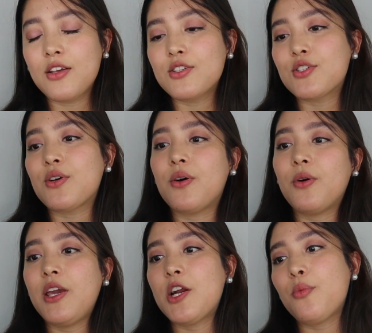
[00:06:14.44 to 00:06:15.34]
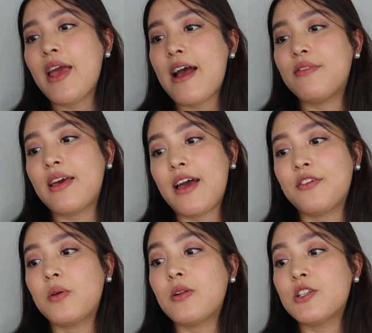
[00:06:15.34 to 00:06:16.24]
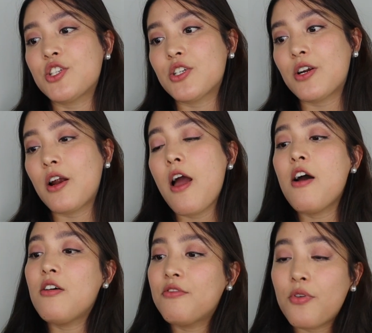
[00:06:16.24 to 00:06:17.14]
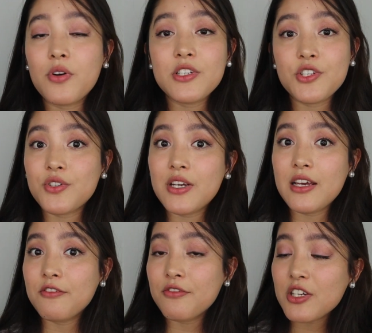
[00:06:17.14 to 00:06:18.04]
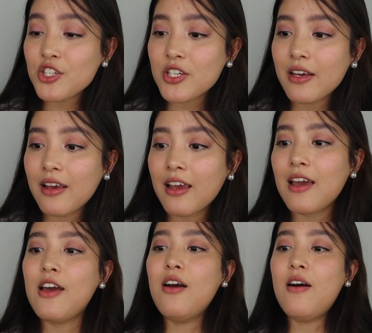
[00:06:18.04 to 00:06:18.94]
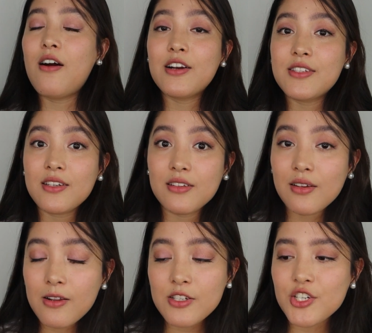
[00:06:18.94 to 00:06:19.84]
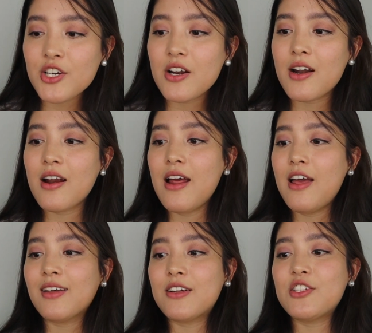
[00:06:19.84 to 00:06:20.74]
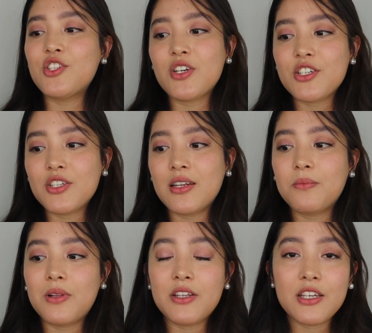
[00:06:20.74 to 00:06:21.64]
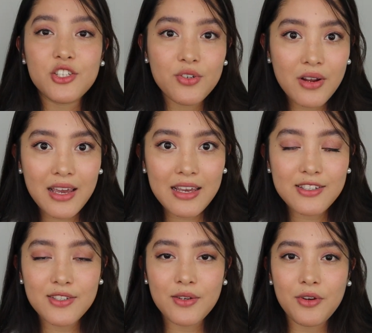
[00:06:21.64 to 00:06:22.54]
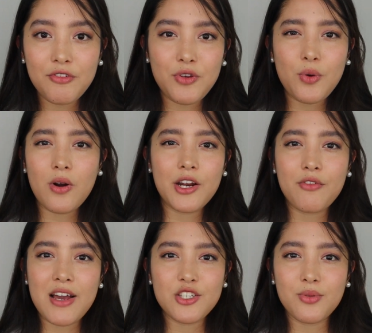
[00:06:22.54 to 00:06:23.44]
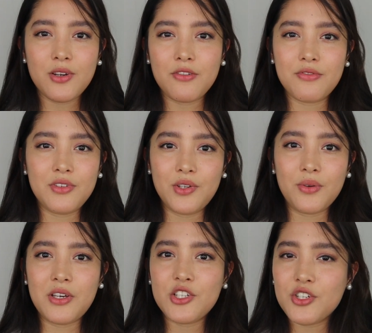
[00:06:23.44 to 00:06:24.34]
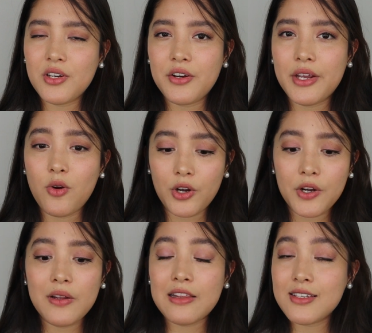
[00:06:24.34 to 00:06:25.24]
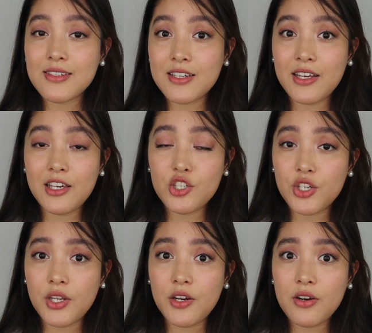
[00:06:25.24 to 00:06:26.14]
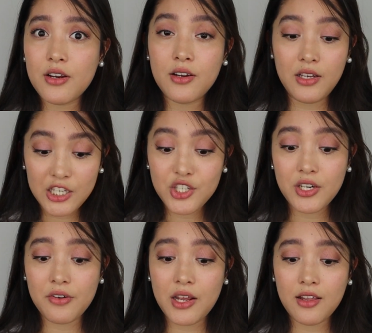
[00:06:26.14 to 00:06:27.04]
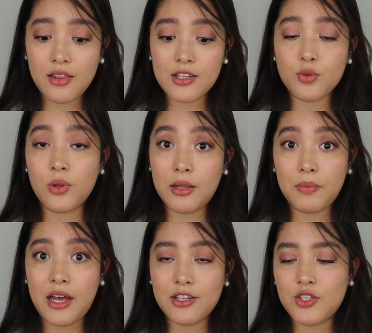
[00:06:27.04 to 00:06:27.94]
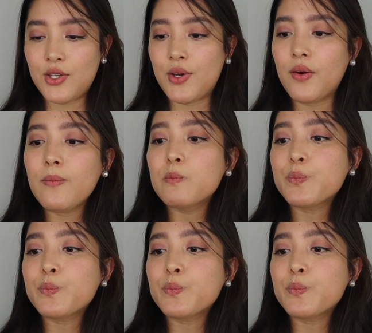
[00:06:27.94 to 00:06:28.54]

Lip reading: So here we have the agriculture, forestry and fishing, arts and culture, construction and building trades. So if you are a graduate of engineering or currently studying engineering, this will apply to you.